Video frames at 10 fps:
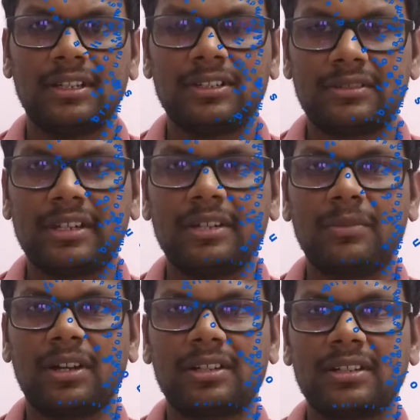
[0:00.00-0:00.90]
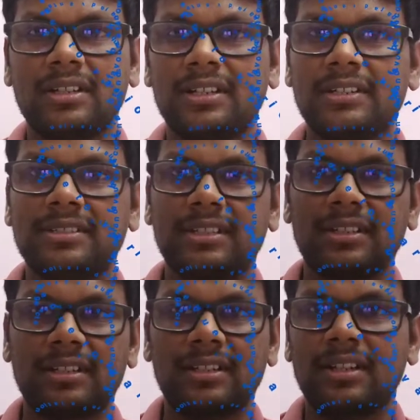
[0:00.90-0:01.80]
trademark. It's
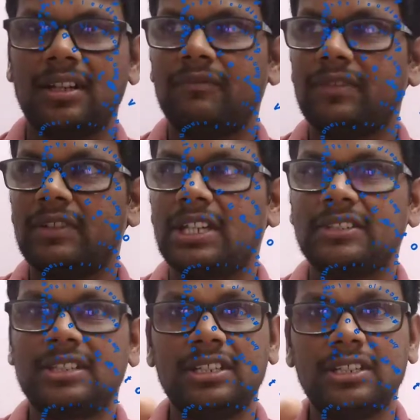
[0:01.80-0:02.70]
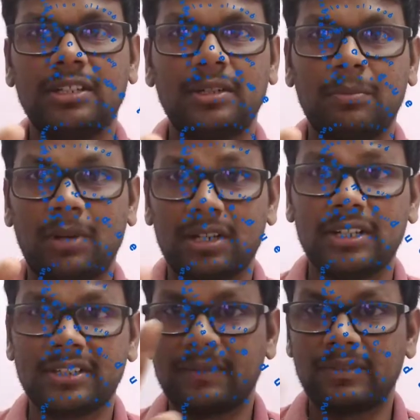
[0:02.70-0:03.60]
a, we can see in the bottle
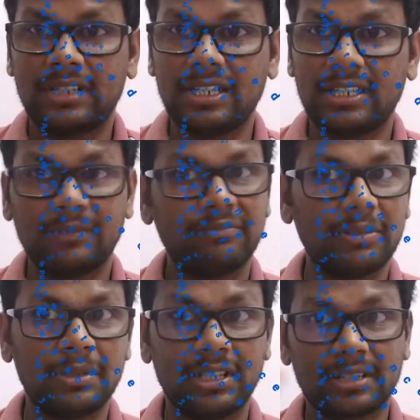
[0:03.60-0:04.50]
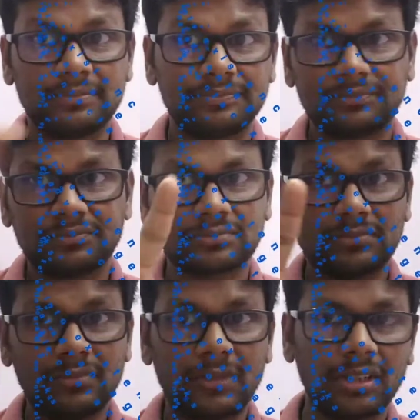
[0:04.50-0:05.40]
itself, TM will be there
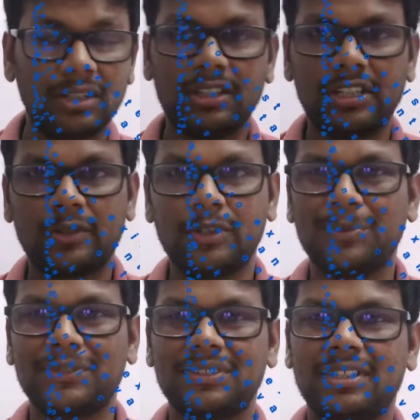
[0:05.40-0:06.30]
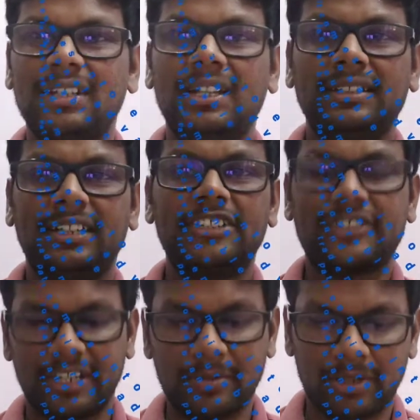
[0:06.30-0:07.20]
and the round post. That is
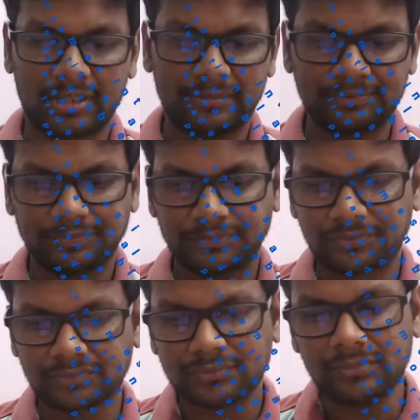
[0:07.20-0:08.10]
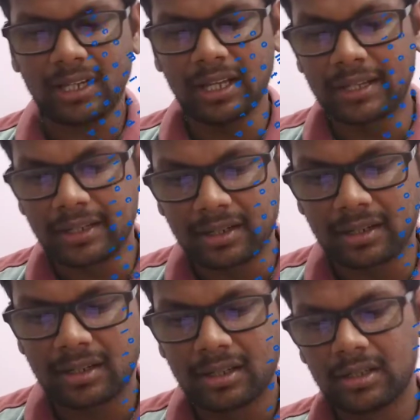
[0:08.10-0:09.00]
trademark. And
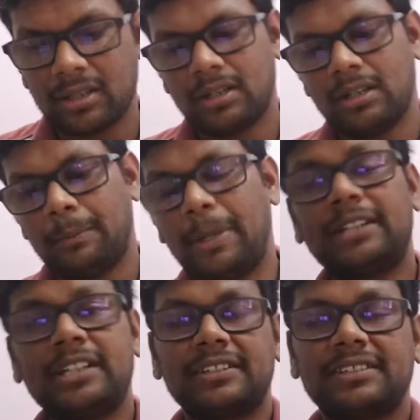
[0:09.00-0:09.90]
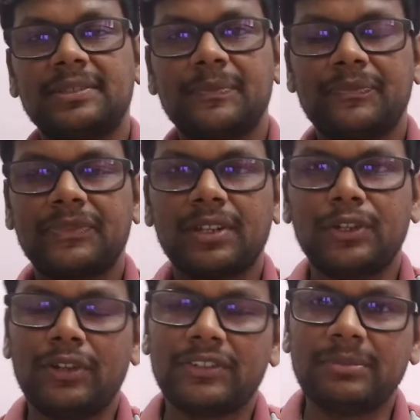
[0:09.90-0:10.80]
patents. You know
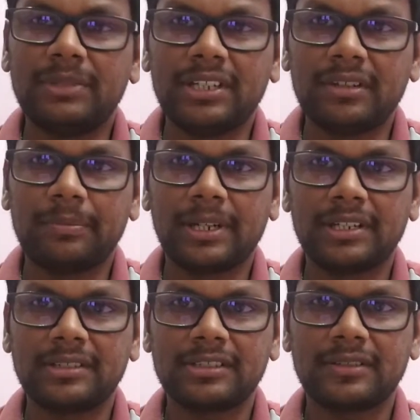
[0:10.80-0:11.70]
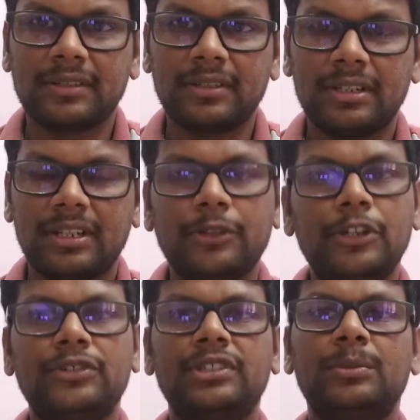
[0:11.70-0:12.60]
what's the meaning of patents? Did you
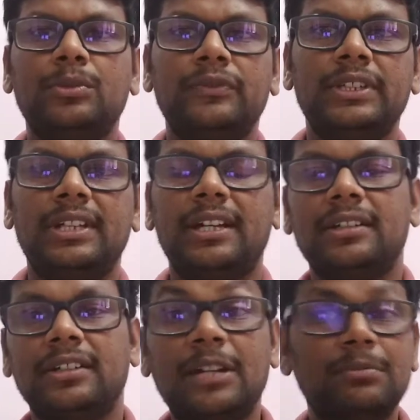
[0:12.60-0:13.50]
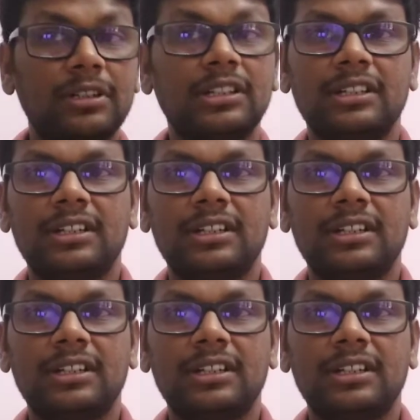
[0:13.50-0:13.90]
see the movie that Nanban?